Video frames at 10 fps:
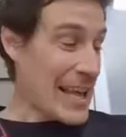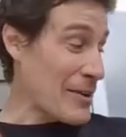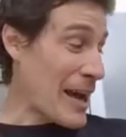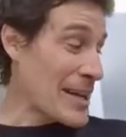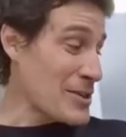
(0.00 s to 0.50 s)

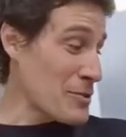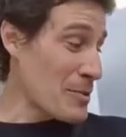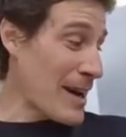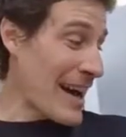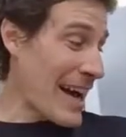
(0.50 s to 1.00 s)
And
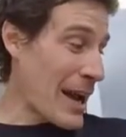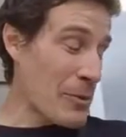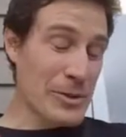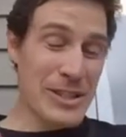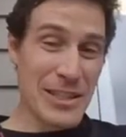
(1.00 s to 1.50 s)
I
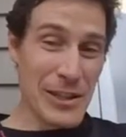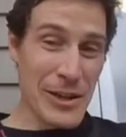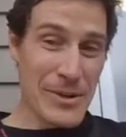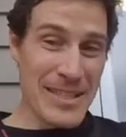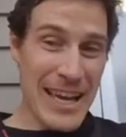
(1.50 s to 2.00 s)
will
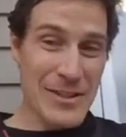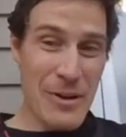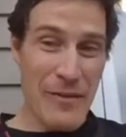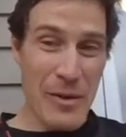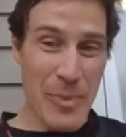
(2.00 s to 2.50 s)
disclose, I
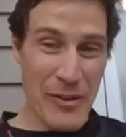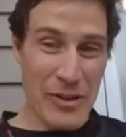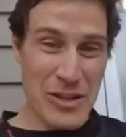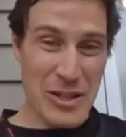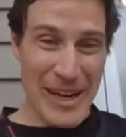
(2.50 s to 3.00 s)
do have a
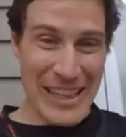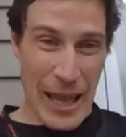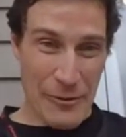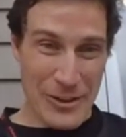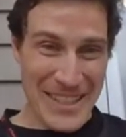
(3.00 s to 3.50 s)
beverage to my
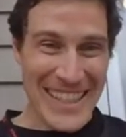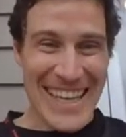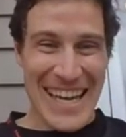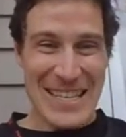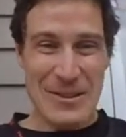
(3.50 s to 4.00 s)
left.
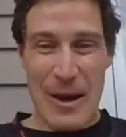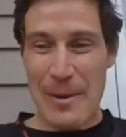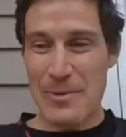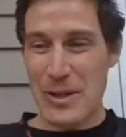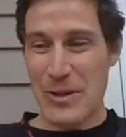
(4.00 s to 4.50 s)
So
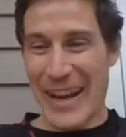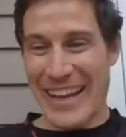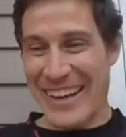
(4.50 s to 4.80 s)
I'm doing great.